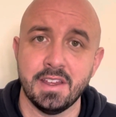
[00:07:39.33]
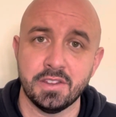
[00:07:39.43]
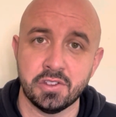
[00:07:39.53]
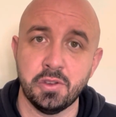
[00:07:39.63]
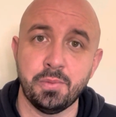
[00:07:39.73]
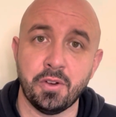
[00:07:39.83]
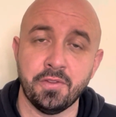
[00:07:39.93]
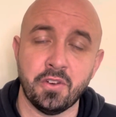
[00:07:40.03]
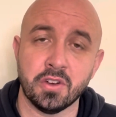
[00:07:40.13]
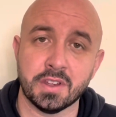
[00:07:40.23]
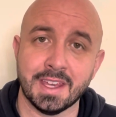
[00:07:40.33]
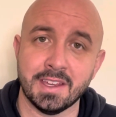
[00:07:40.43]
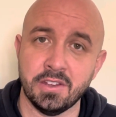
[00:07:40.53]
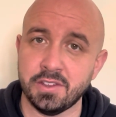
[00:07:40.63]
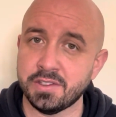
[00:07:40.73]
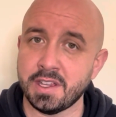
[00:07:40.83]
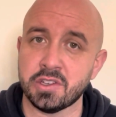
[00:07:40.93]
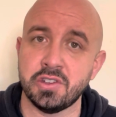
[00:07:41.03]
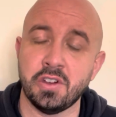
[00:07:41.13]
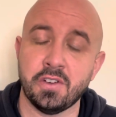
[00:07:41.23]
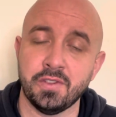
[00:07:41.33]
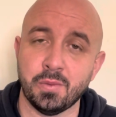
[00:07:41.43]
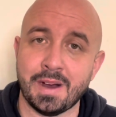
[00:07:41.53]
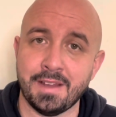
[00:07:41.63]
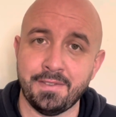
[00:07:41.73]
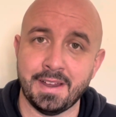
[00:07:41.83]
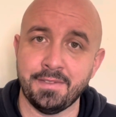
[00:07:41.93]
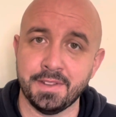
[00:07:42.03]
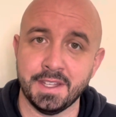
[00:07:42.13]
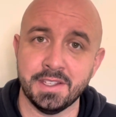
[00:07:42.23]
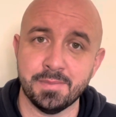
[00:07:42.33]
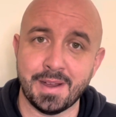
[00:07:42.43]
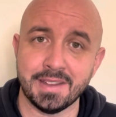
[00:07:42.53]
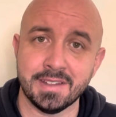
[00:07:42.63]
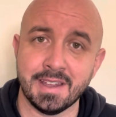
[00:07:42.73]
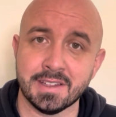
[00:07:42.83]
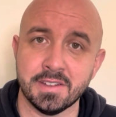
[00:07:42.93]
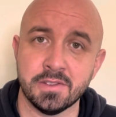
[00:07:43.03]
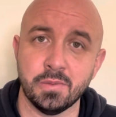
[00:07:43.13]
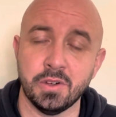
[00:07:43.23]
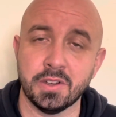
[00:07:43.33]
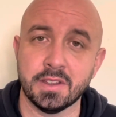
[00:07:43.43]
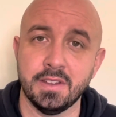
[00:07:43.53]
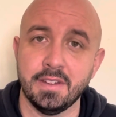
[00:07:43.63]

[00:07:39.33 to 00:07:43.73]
the 2.4 gigahertz section of your Wi-Fi for the smart detector to work.